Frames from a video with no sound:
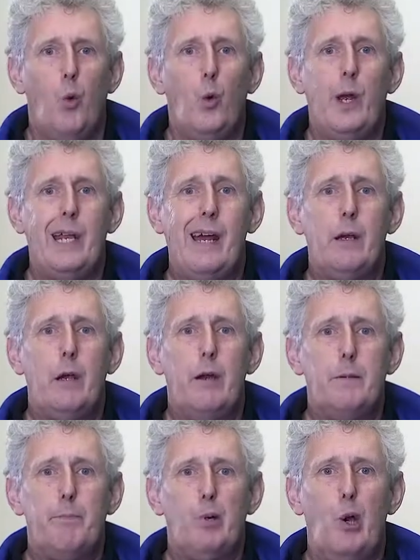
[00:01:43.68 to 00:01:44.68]
We are now going
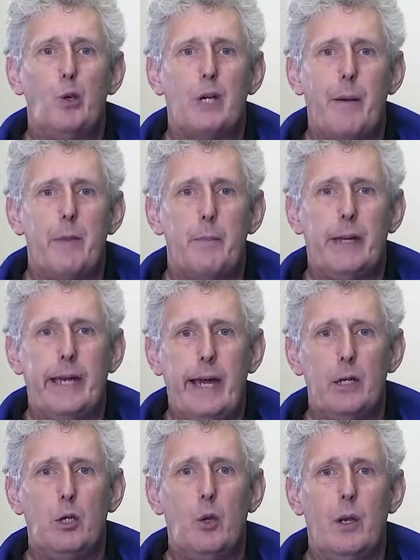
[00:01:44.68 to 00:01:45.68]
to program the
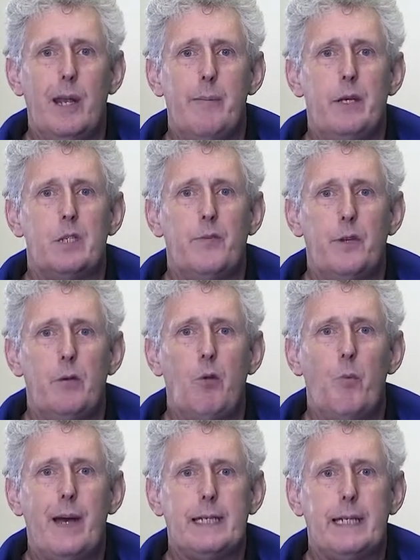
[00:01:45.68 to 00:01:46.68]
mechanical limits for the
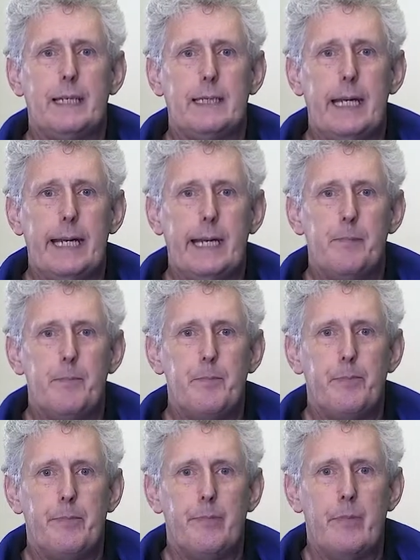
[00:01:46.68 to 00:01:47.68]
Rollmatic T.
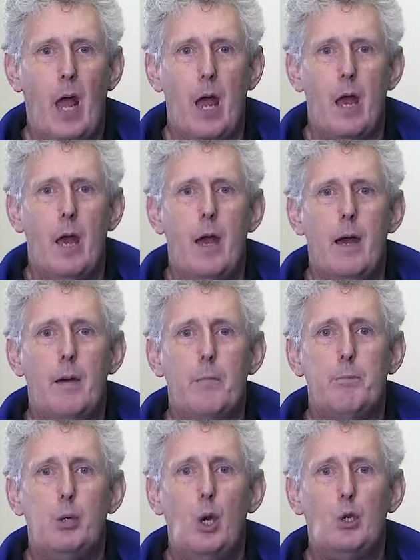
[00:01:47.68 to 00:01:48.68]

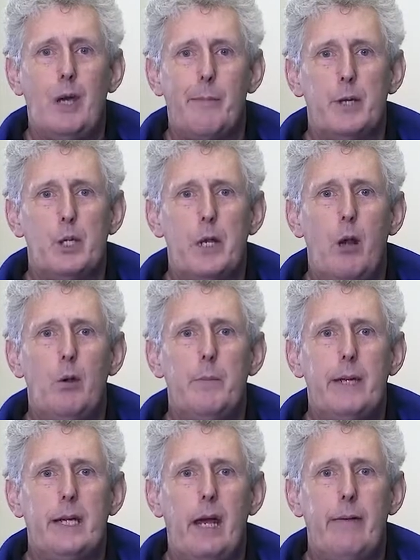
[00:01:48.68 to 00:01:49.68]
Programming should only
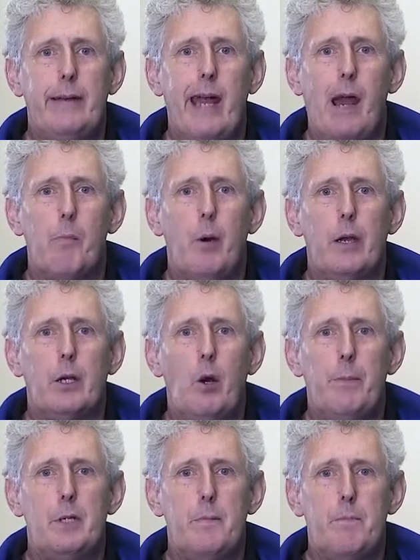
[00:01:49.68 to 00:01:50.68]
be carried out by
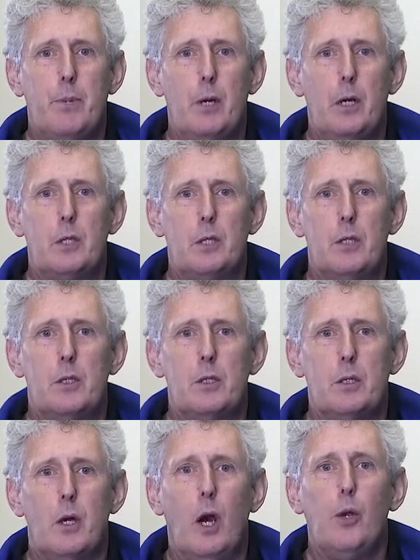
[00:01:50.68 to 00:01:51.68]
competent
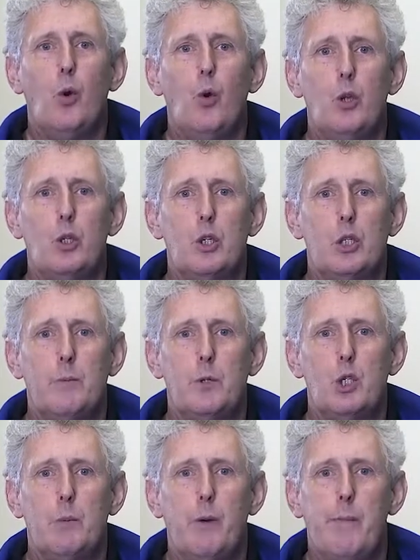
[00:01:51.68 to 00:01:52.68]
persons and all
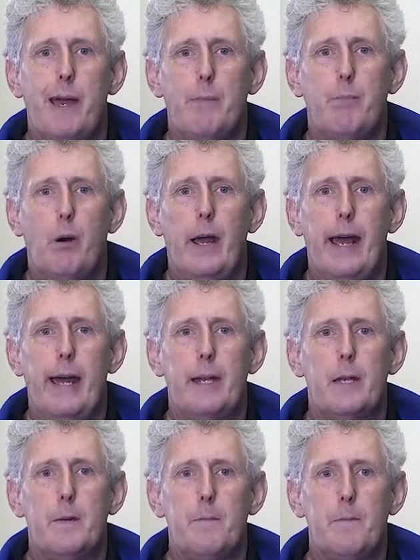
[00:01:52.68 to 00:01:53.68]
adjustments should be made by hand.